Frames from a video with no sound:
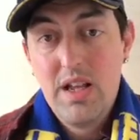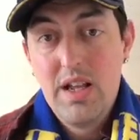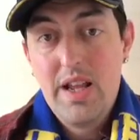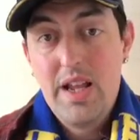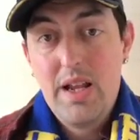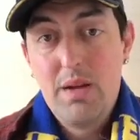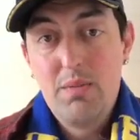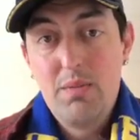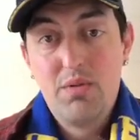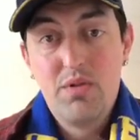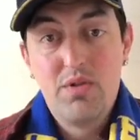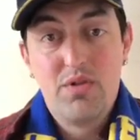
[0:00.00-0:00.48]

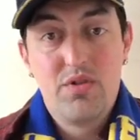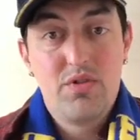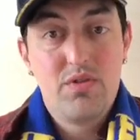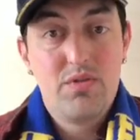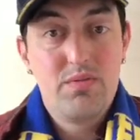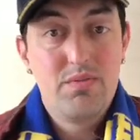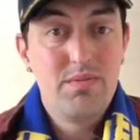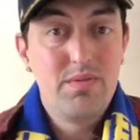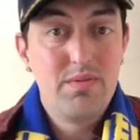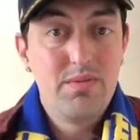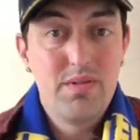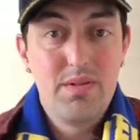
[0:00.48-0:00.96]
It was
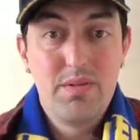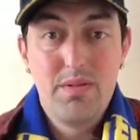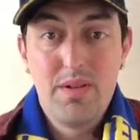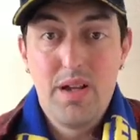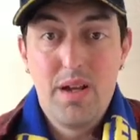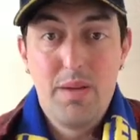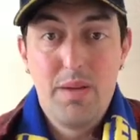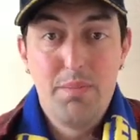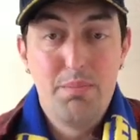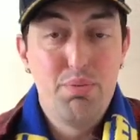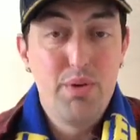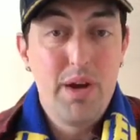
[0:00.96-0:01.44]

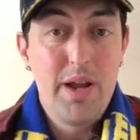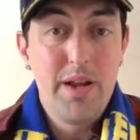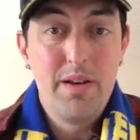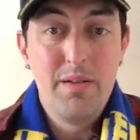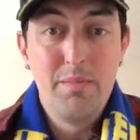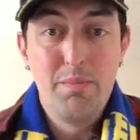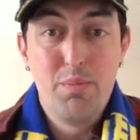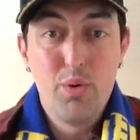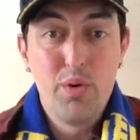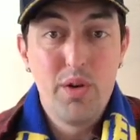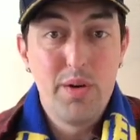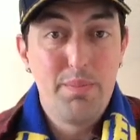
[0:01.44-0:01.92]
a bread
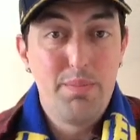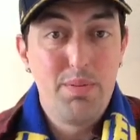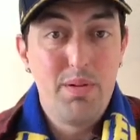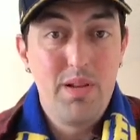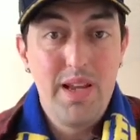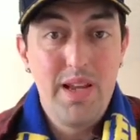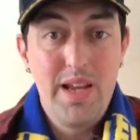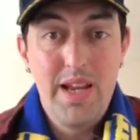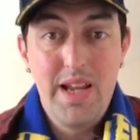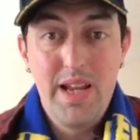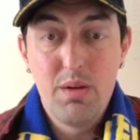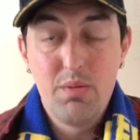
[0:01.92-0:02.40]
and butter
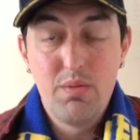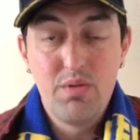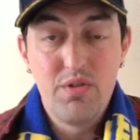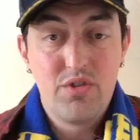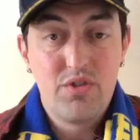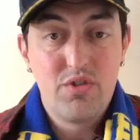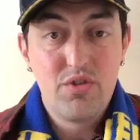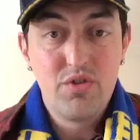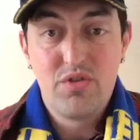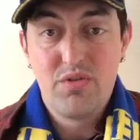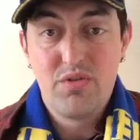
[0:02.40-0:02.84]
play. It was just